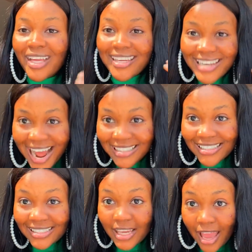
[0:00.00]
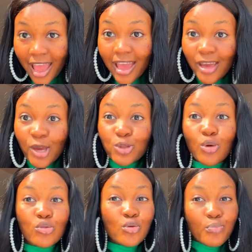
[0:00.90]
nanny
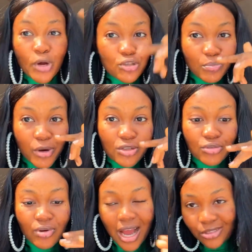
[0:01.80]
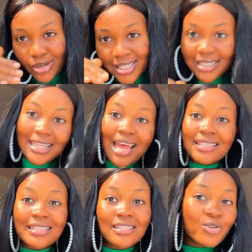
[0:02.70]
to do boju and just
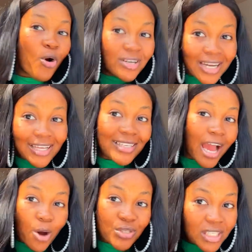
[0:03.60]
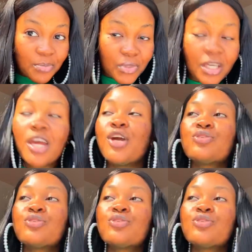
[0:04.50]
slide it under the housekeeping.